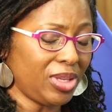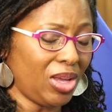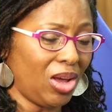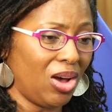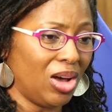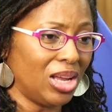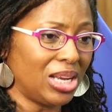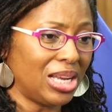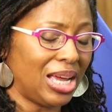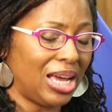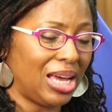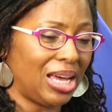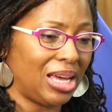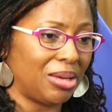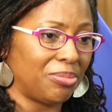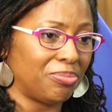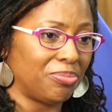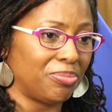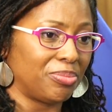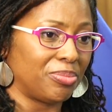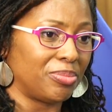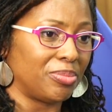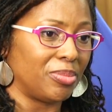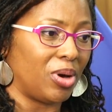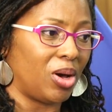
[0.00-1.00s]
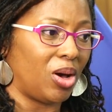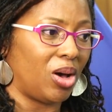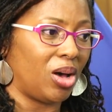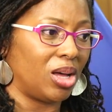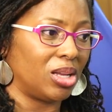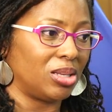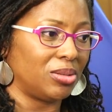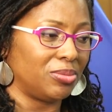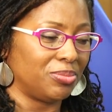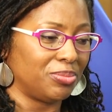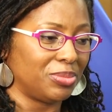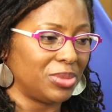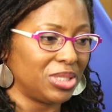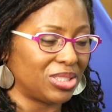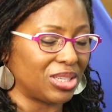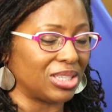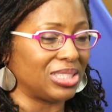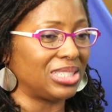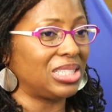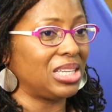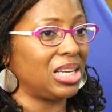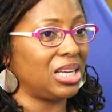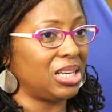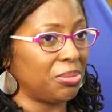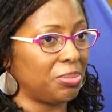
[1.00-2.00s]
on
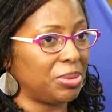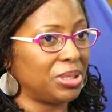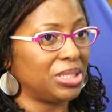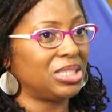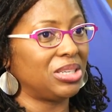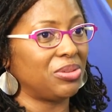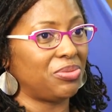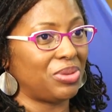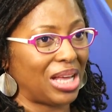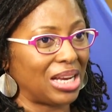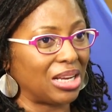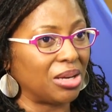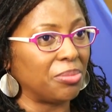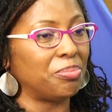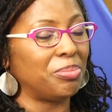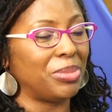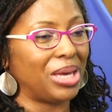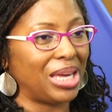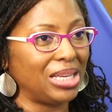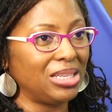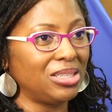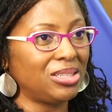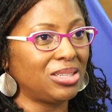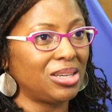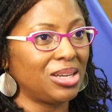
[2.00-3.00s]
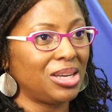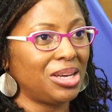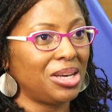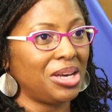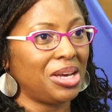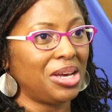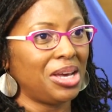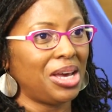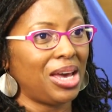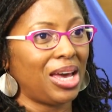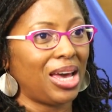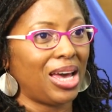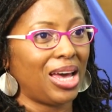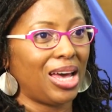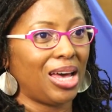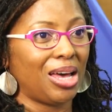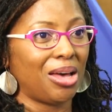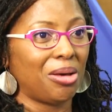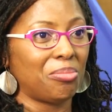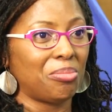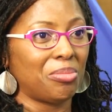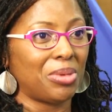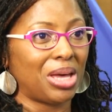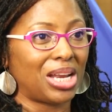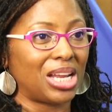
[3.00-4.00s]
sustainable development,
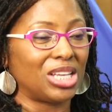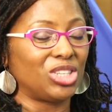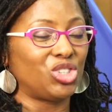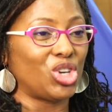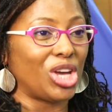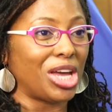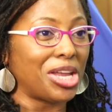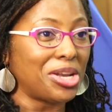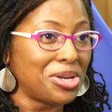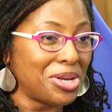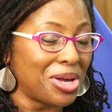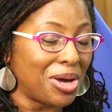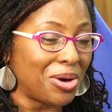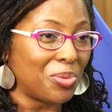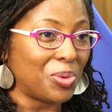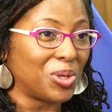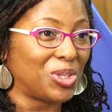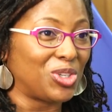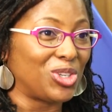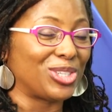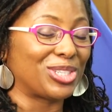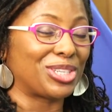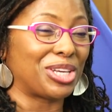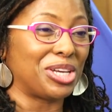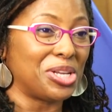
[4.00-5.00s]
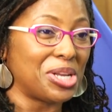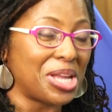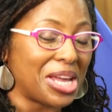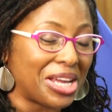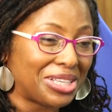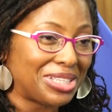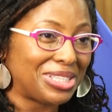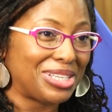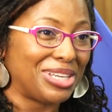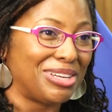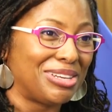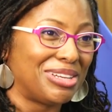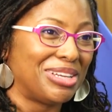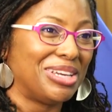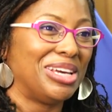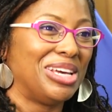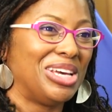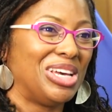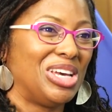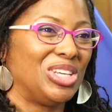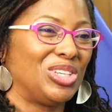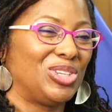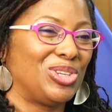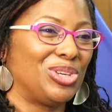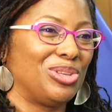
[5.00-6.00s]
an agenda which is connected
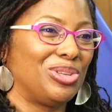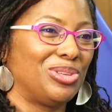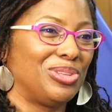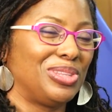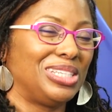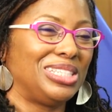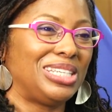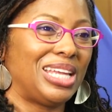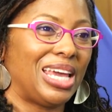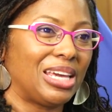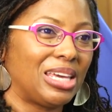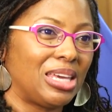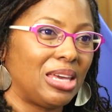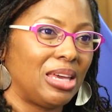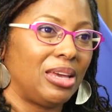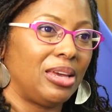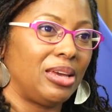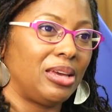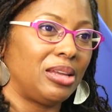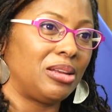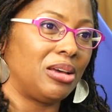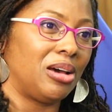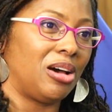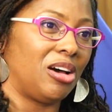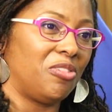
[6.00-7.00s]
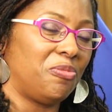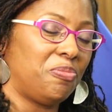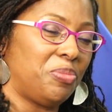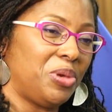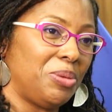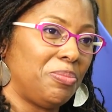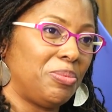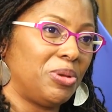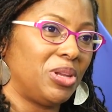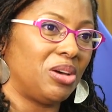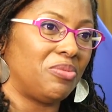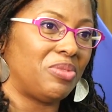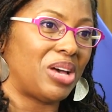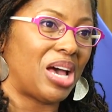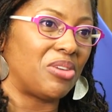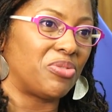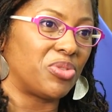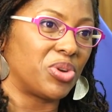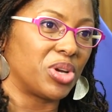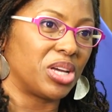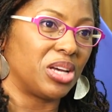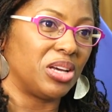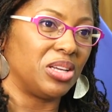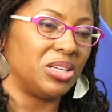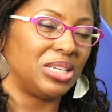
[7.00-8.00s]
to the decade of people of
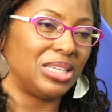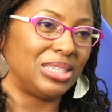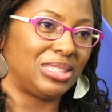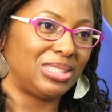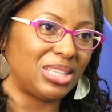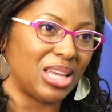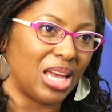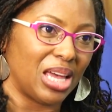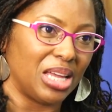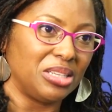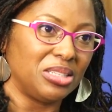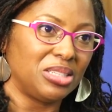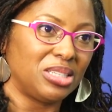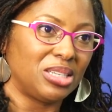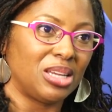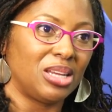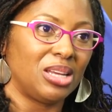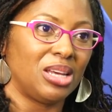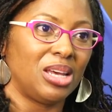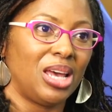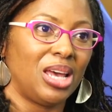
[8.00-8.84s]
African descent,